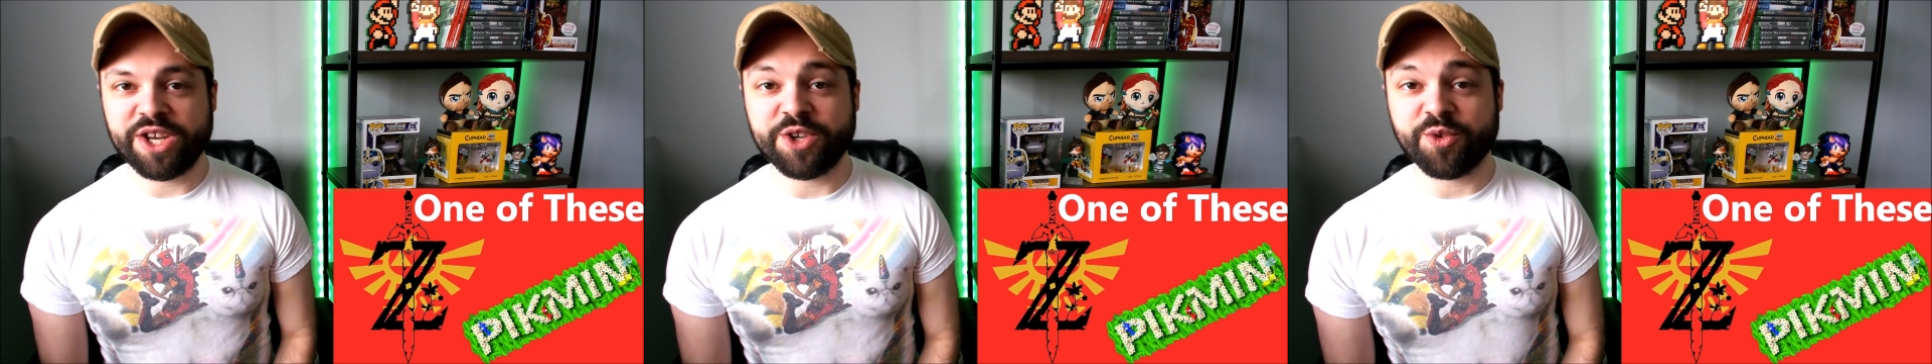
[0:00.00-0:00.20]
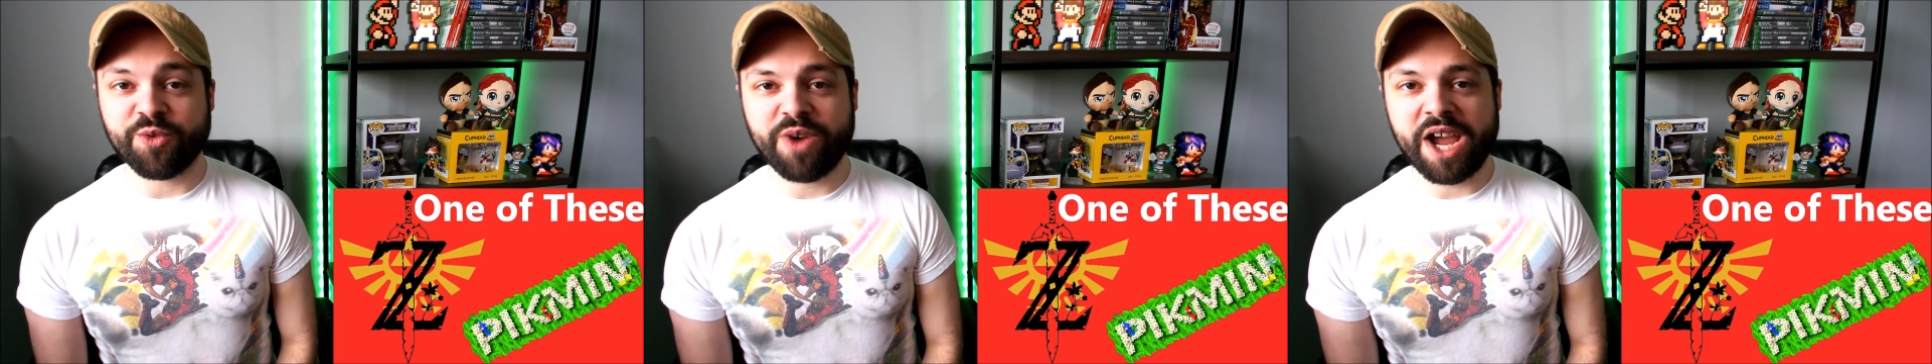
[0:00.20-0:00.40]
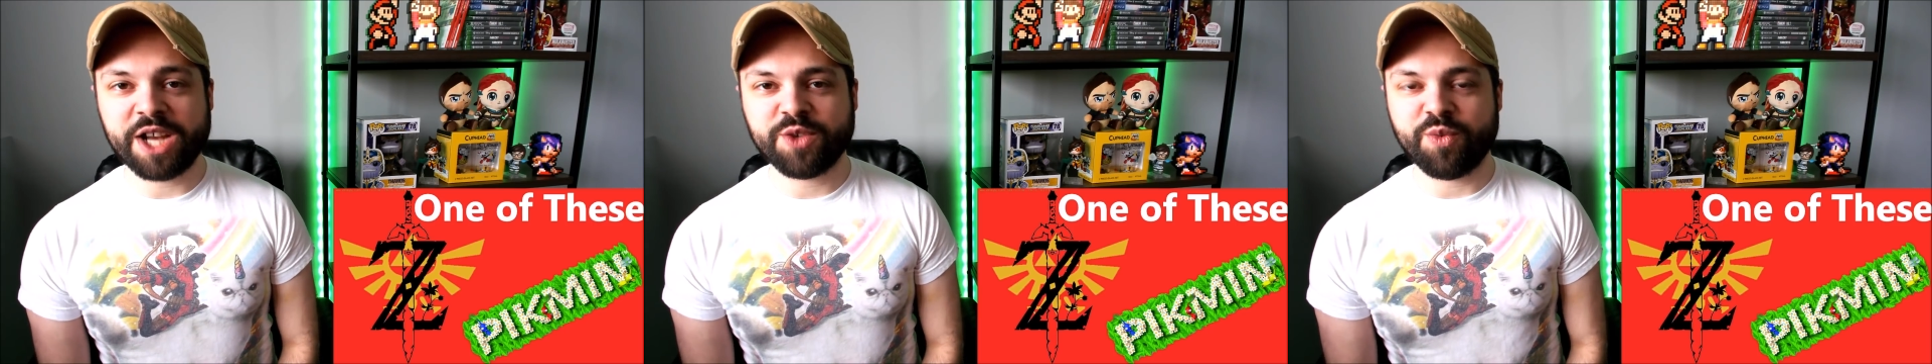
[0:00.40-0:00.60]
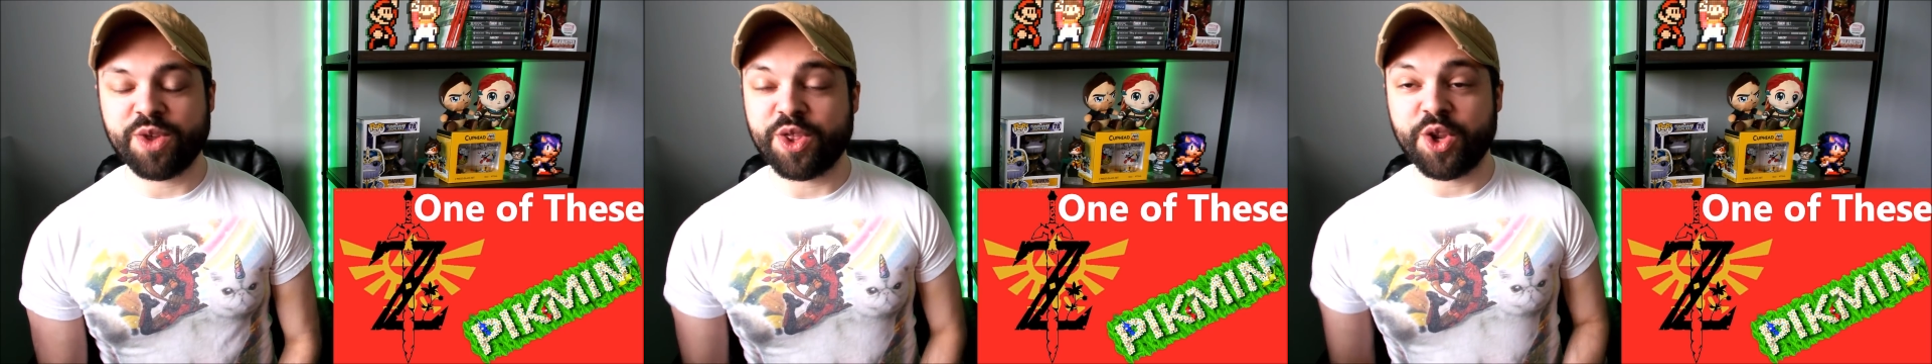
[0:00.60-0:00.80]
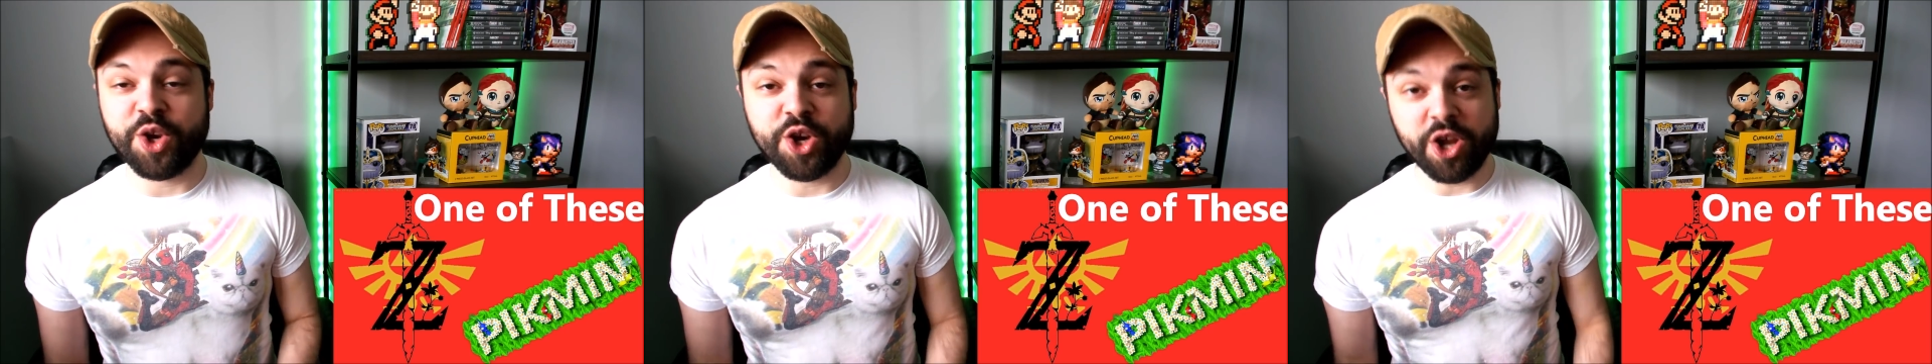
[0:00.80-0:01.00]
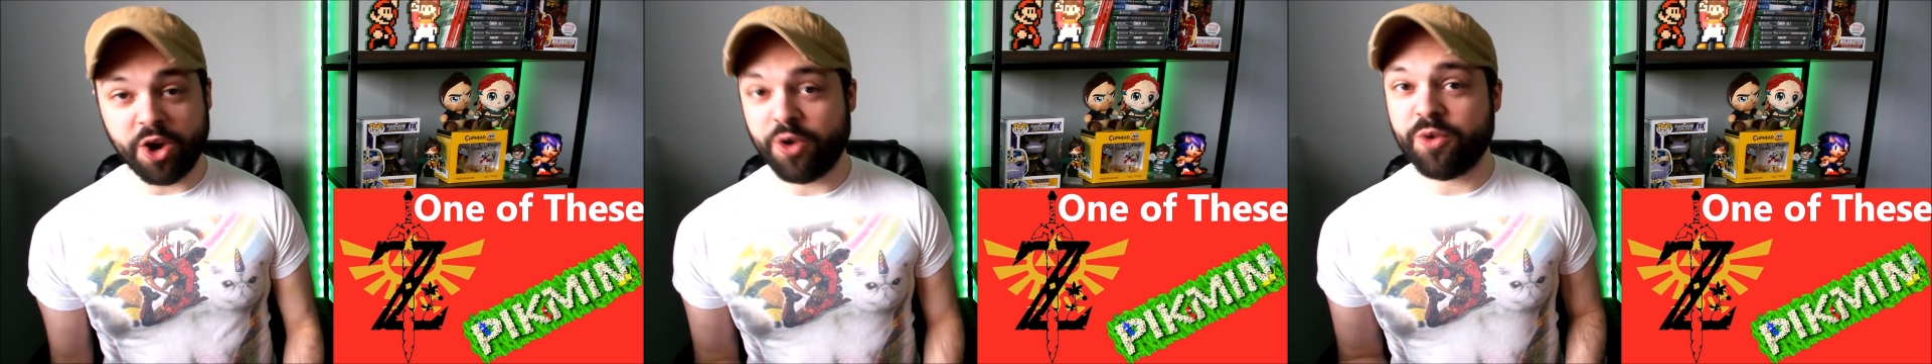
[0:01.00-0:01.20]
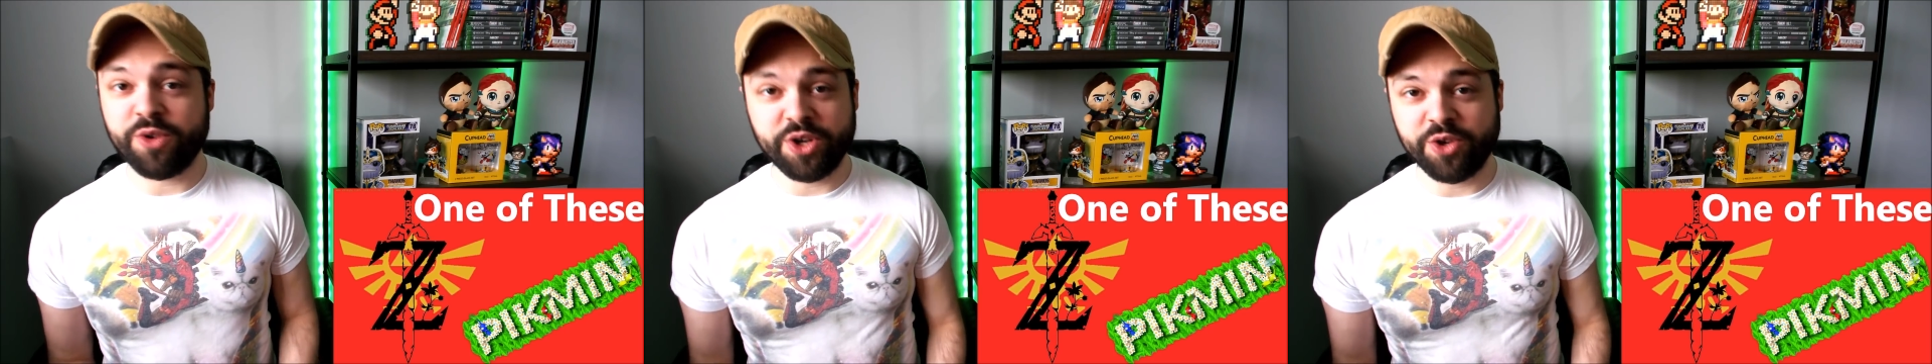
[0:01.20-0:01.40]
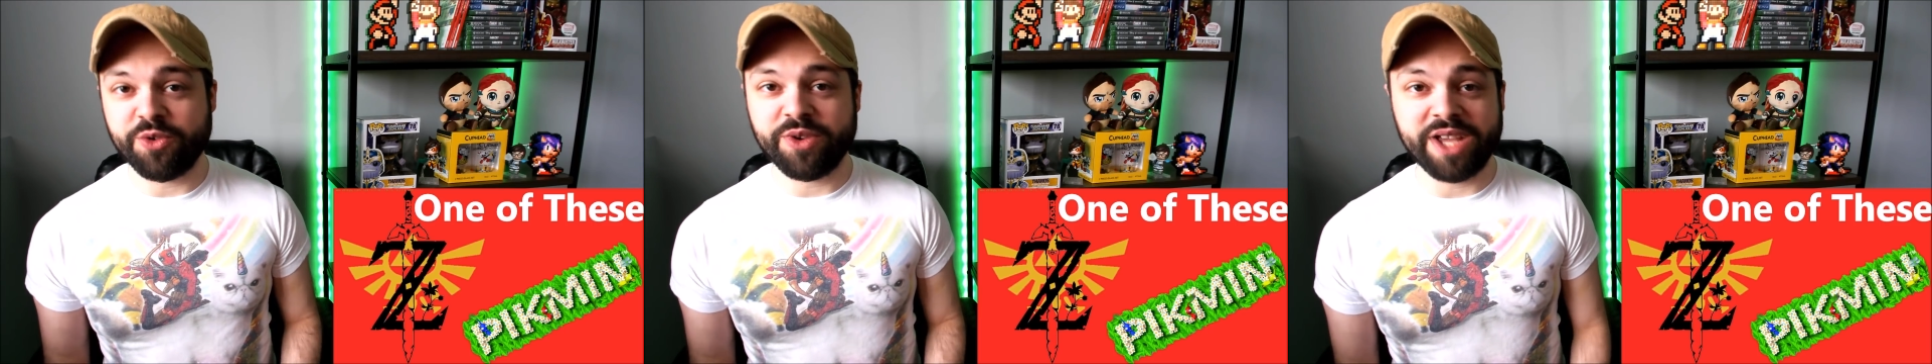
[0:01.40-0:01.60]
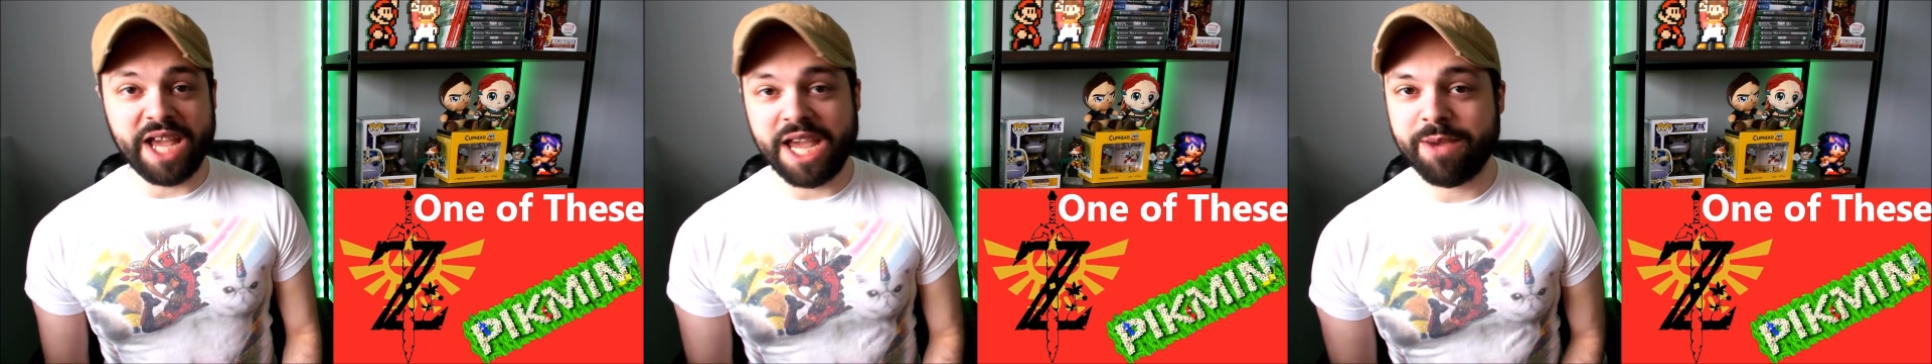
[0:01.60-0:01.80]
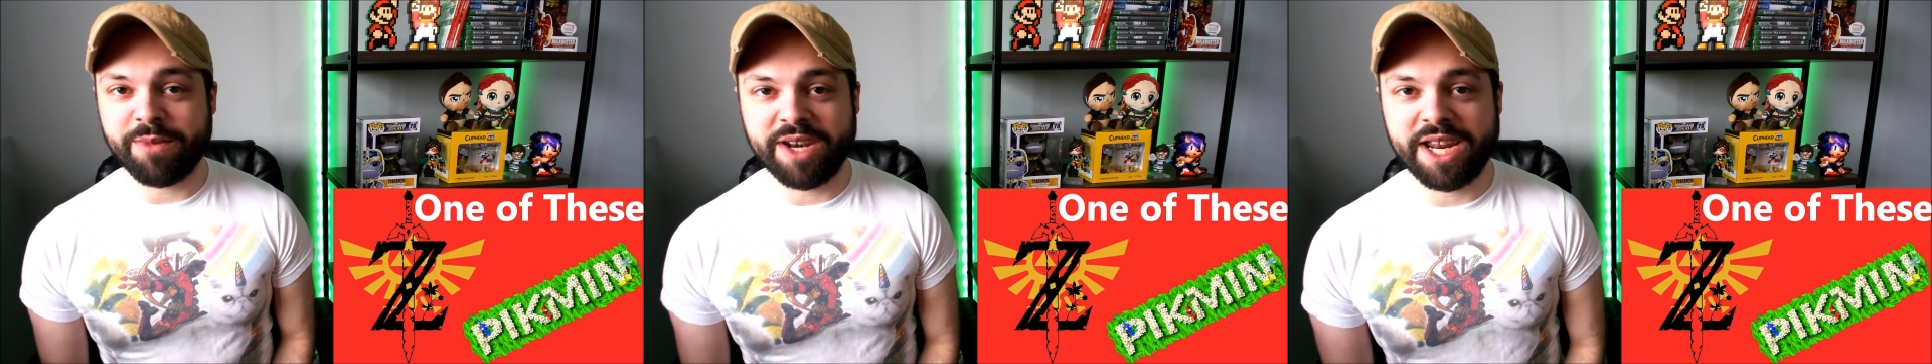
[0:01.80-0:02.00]
Direct with no new
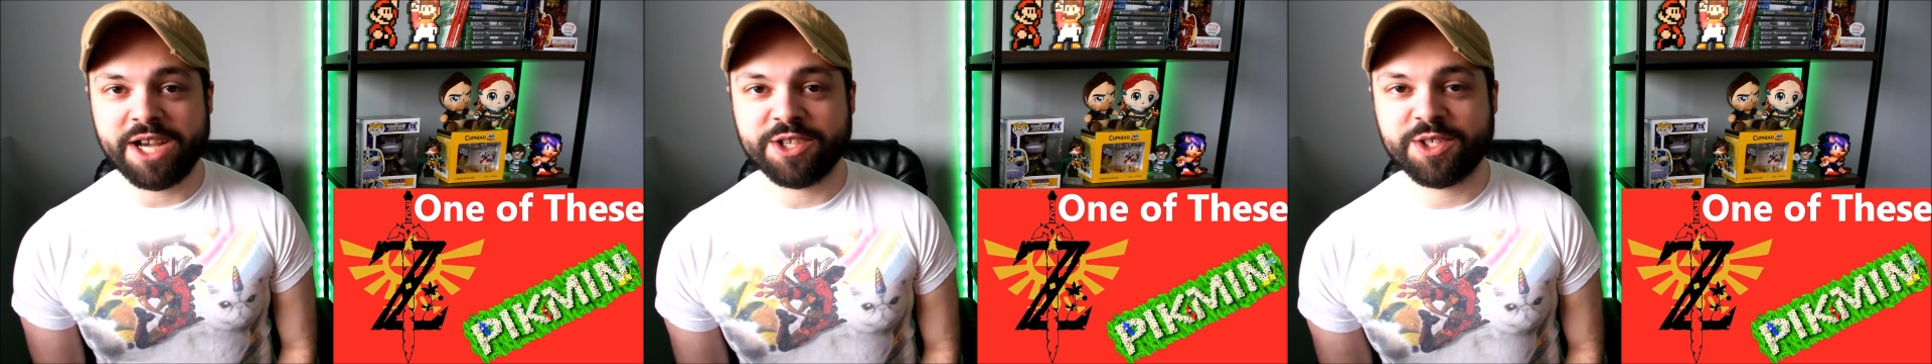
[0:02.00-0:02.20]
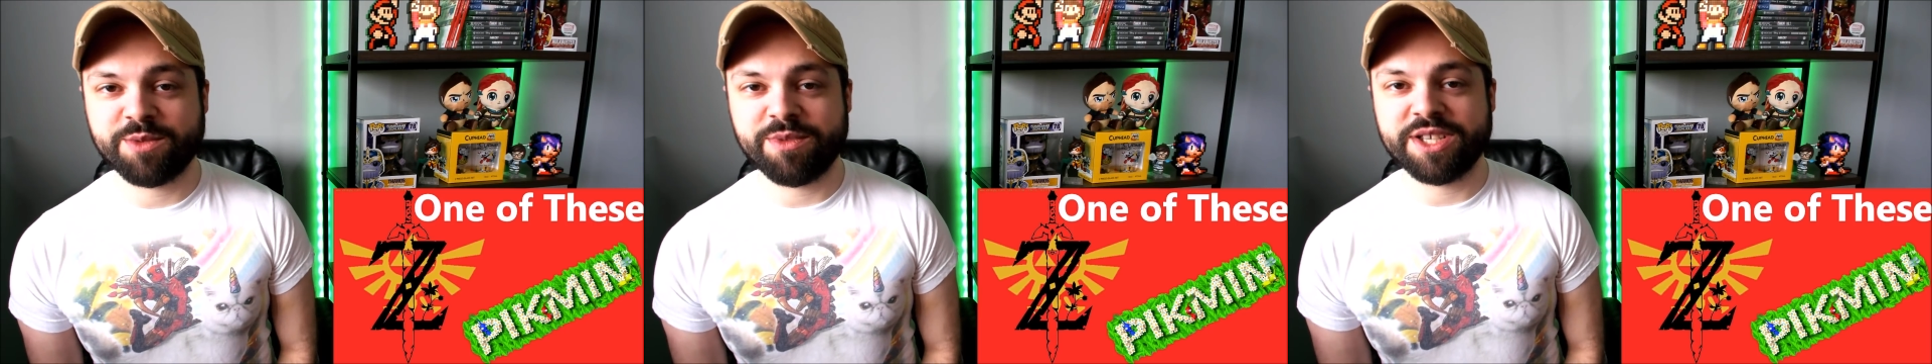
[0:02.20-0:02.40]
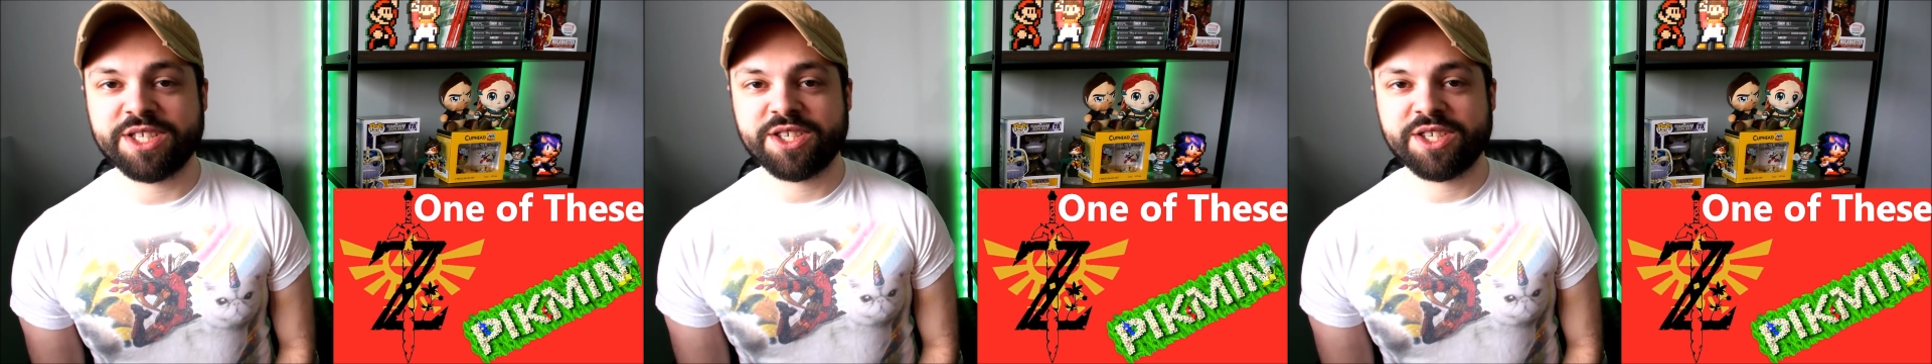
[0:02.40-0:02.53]
game announcements.